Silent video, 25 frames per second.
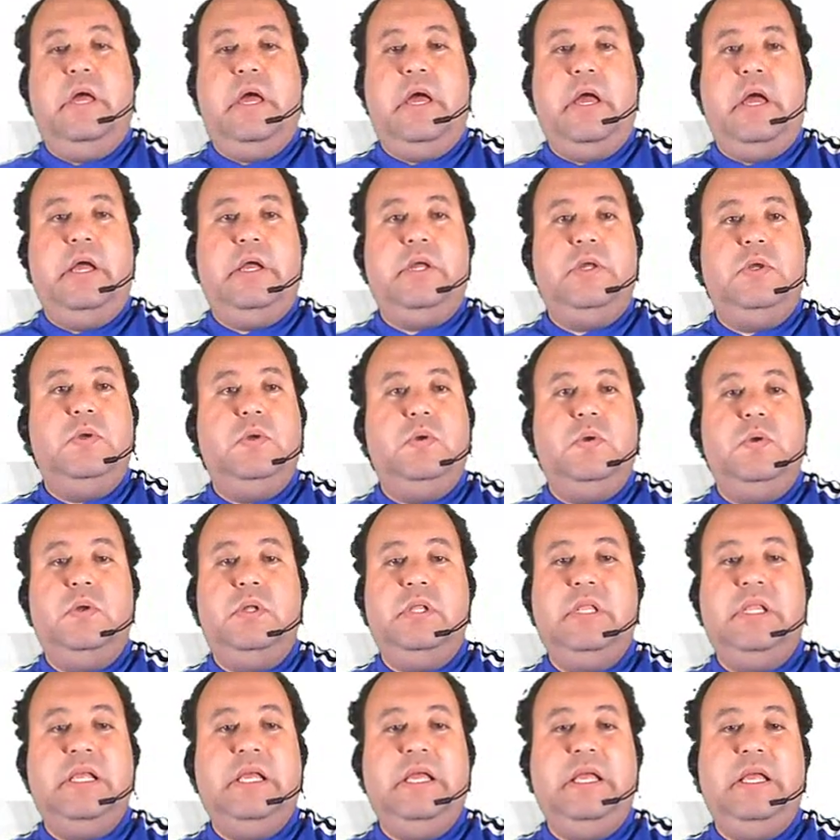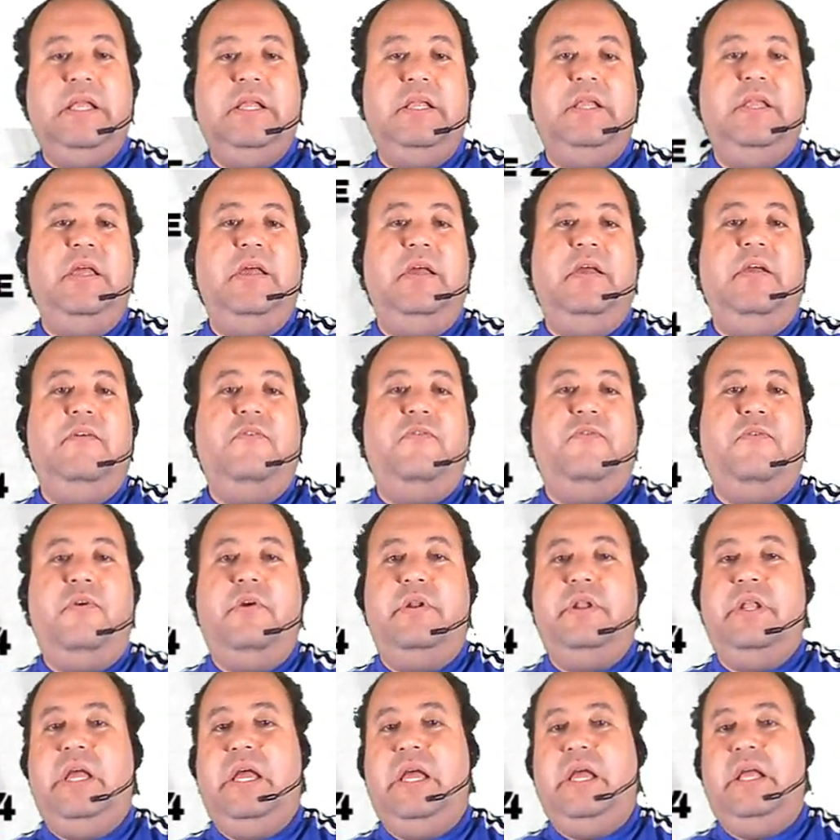actually the
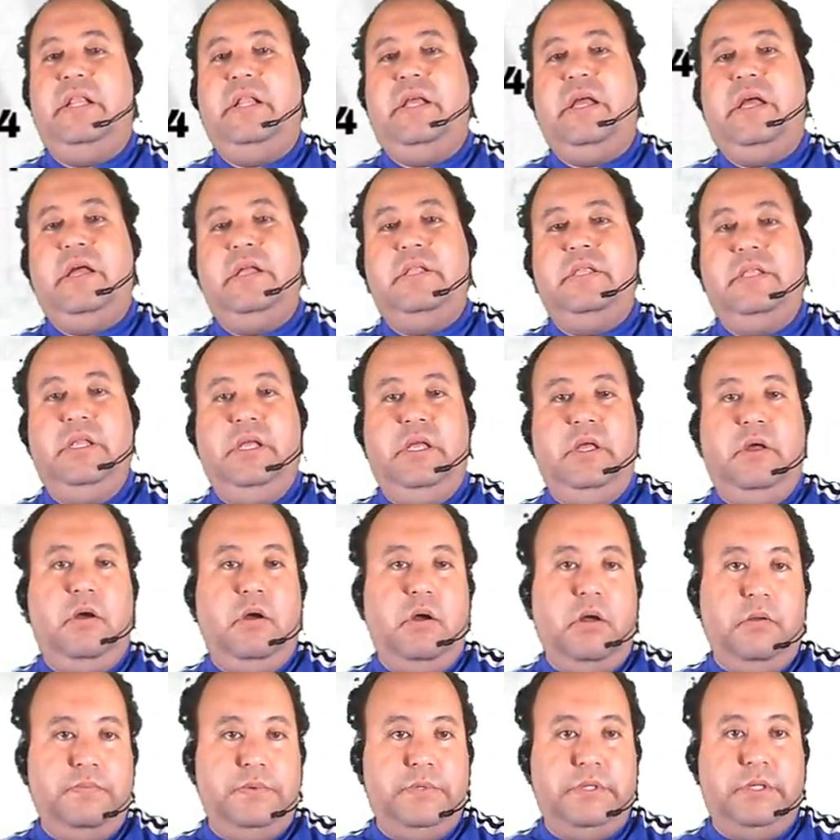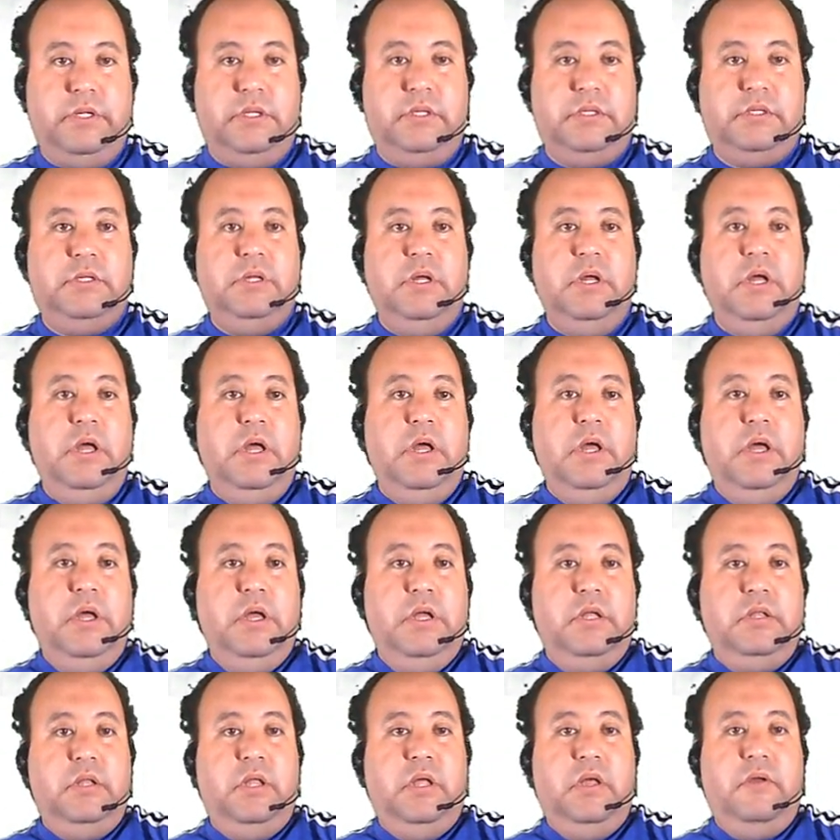front end and the upsells.
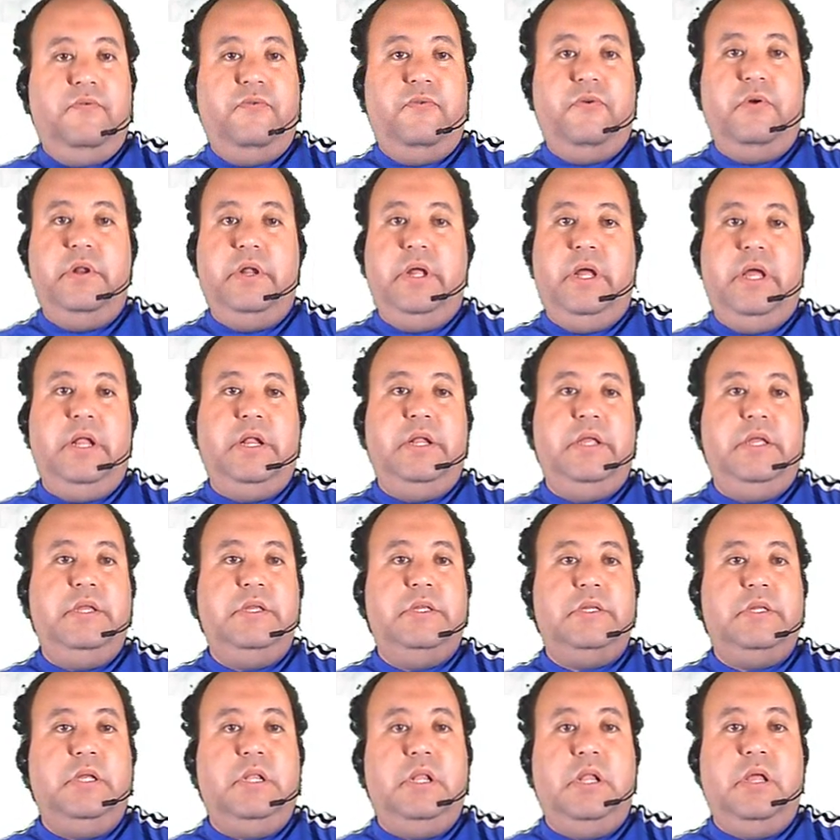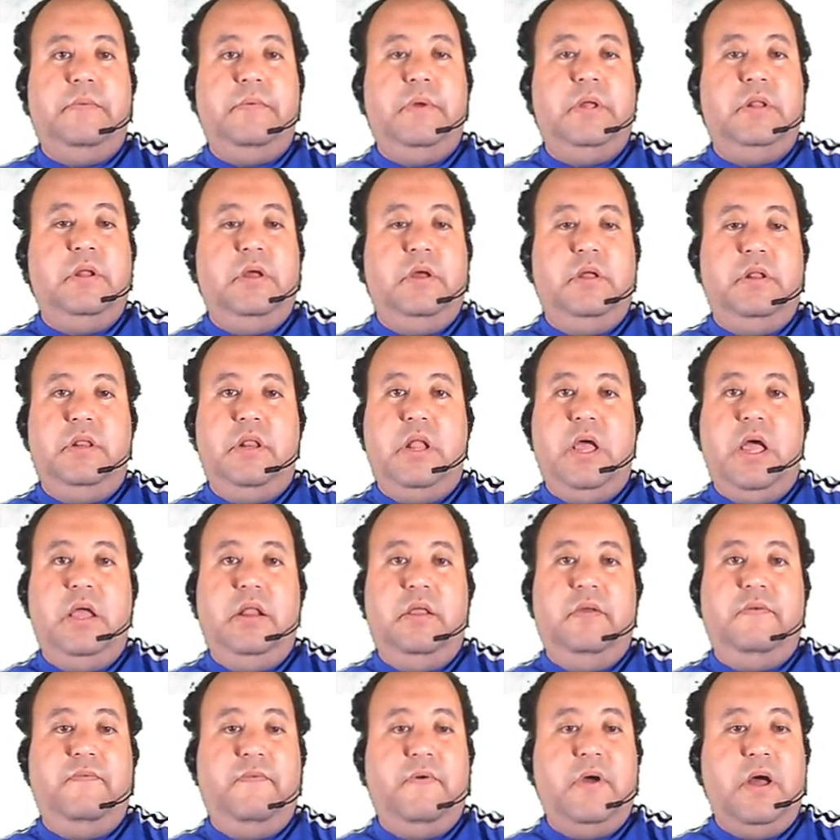The front end is
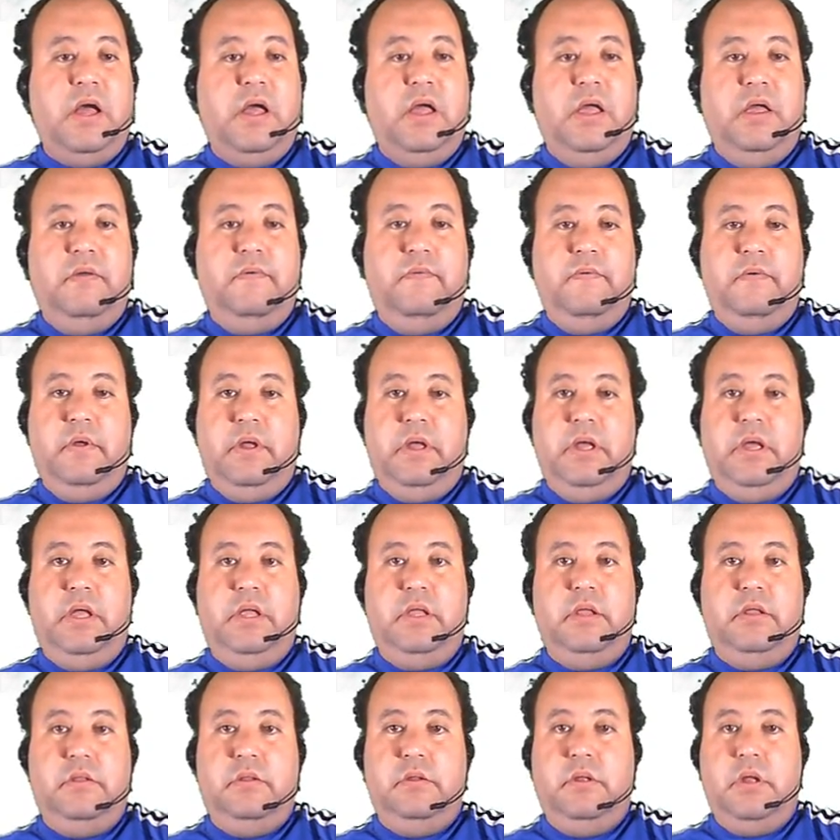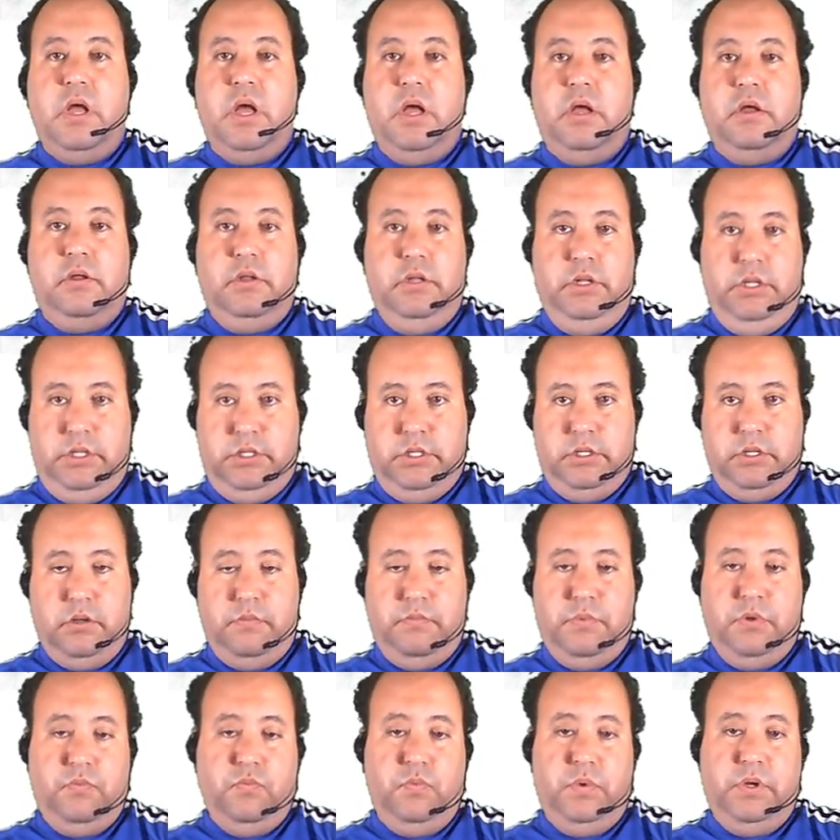$11.95 and it's
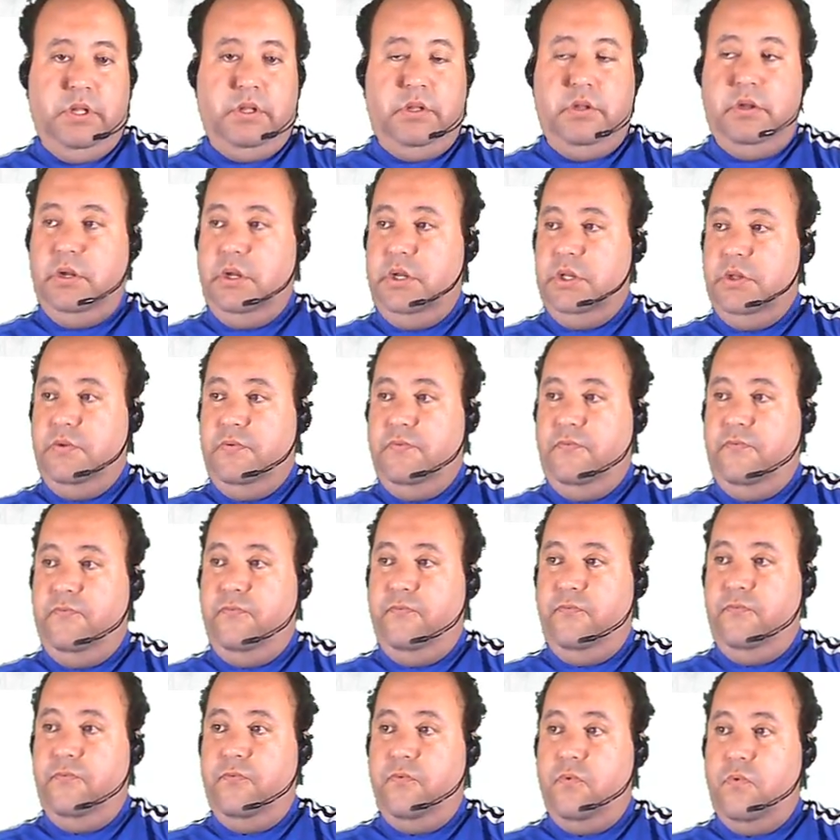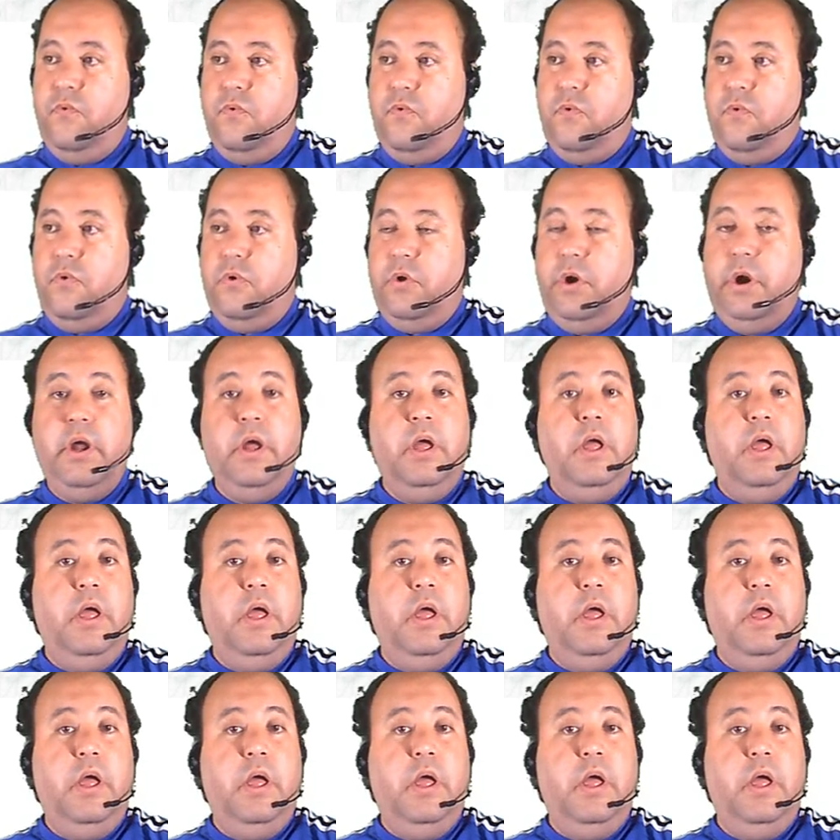coming with 4